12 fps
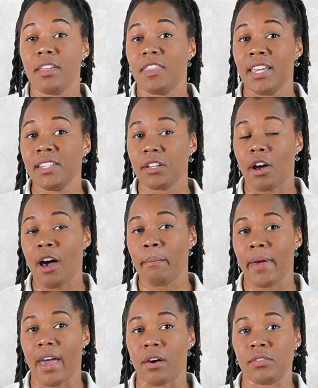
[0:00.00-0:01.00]
These
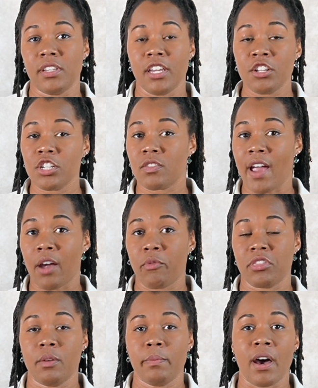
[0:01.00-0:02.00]
compounds interact
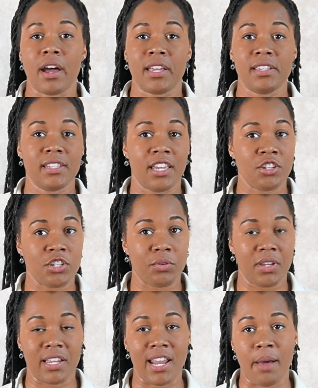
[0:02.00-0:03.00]
with the body's
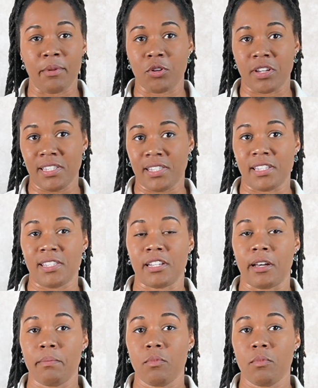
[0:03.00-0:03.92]
endocannabinoid system,